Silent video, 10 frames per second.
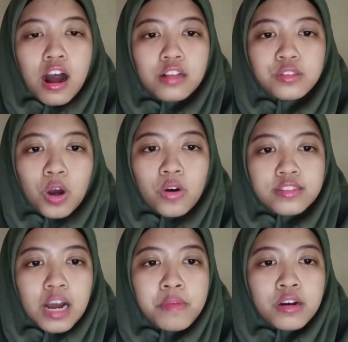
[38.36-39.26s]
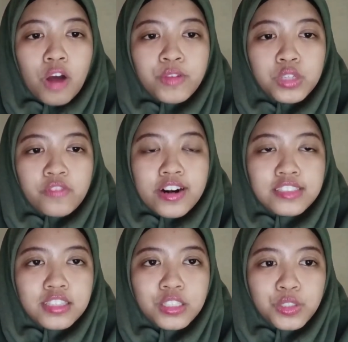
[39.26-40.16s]
Also, a number of
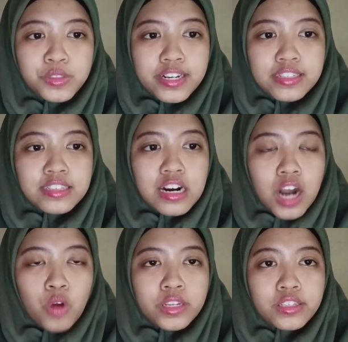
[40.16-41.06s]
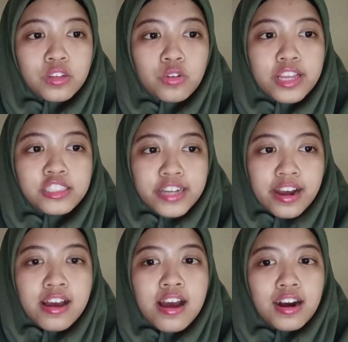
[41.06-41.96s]
university students around
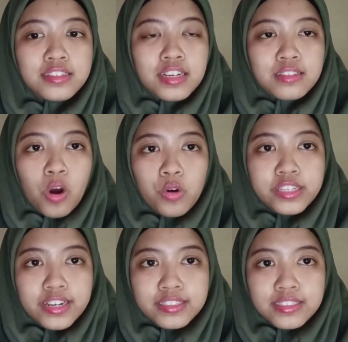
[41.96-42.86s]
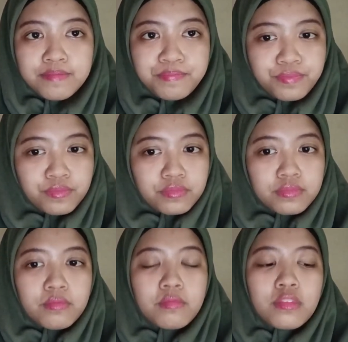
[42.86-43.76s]
Indonesia as an audience.
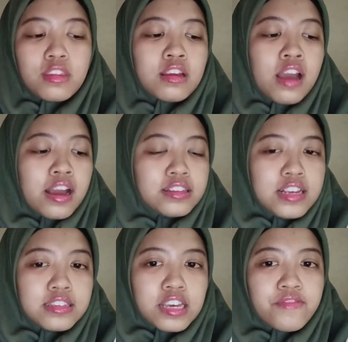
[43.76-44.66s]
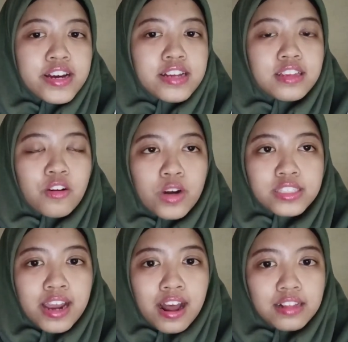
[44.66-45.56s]
This event
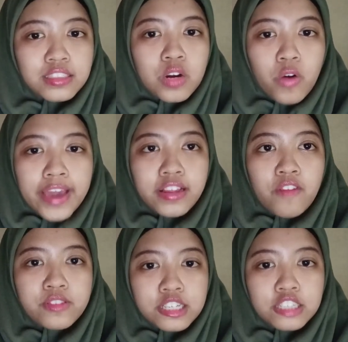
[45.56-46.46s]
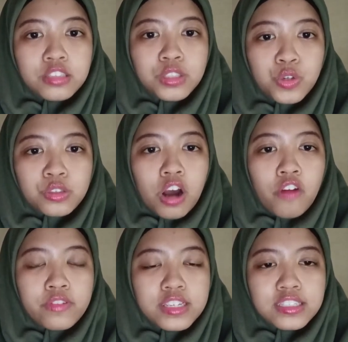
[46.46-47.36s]
was held right after the news
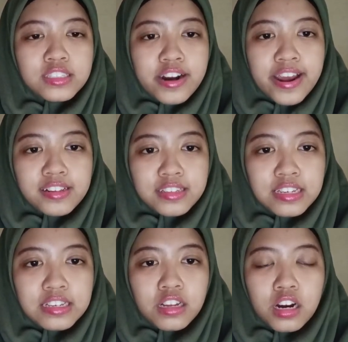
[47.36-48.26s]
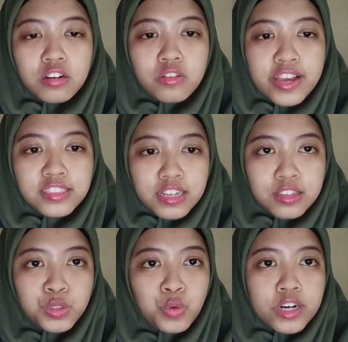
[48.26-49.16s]
of Israeli
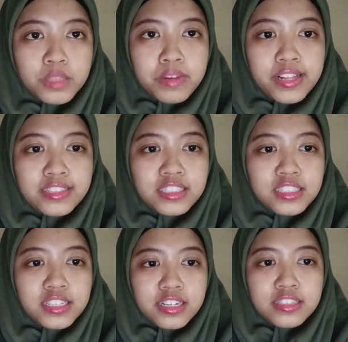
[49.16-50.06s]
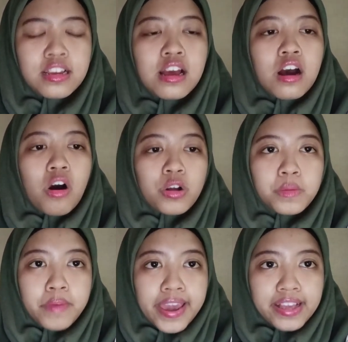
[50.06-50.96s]
aggression toward Palestinians
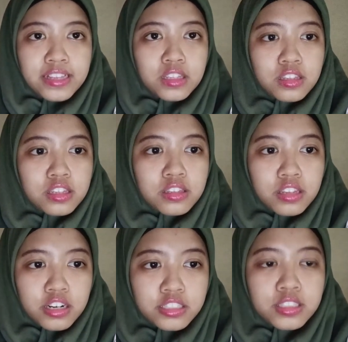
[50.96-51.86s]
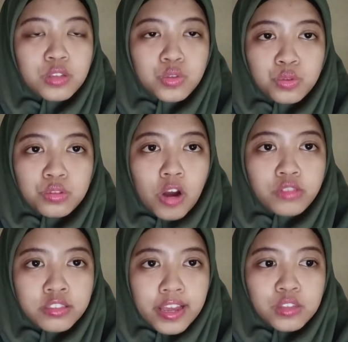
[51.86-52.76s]
on May 3rd,
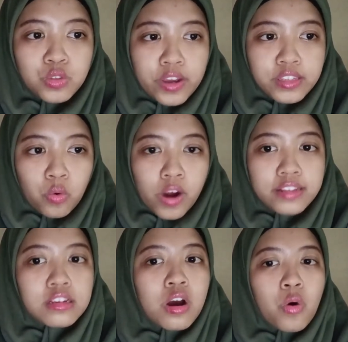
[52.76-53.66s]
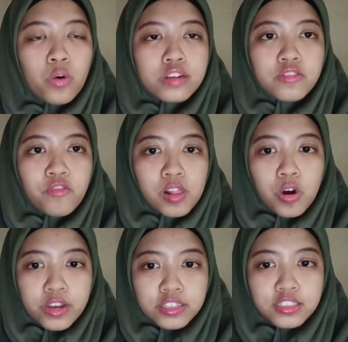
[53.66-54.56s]
2021 was
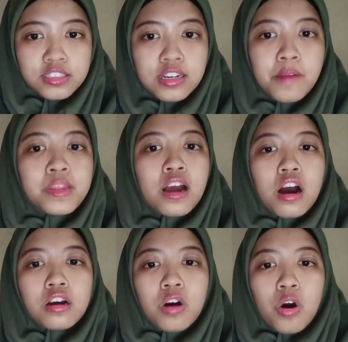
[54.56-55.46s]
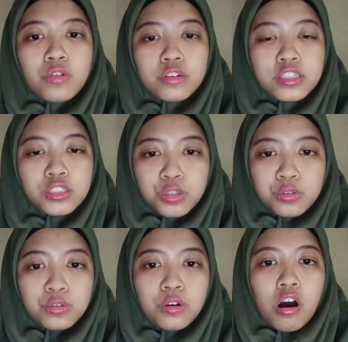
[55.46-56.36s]
flourished, a core
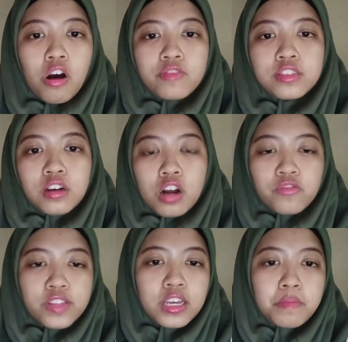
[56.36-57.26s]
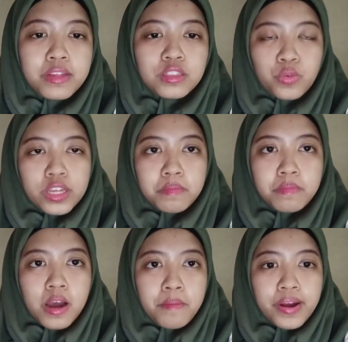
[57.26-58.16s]
issue of the conflict
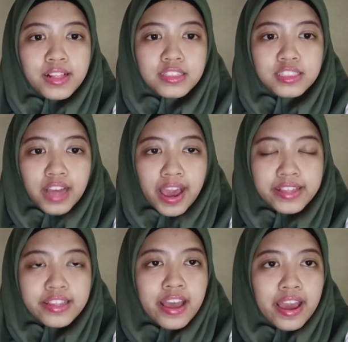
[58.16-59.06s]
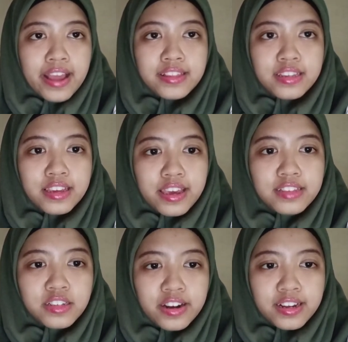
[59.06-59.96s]
between Palestine and
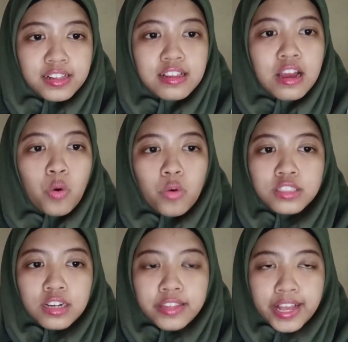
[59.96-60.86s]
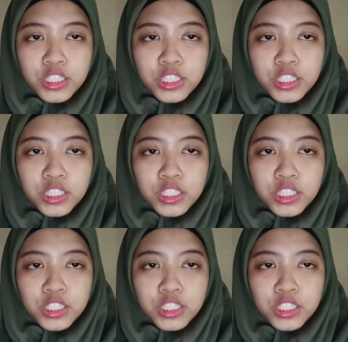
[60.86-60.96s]
Israel was an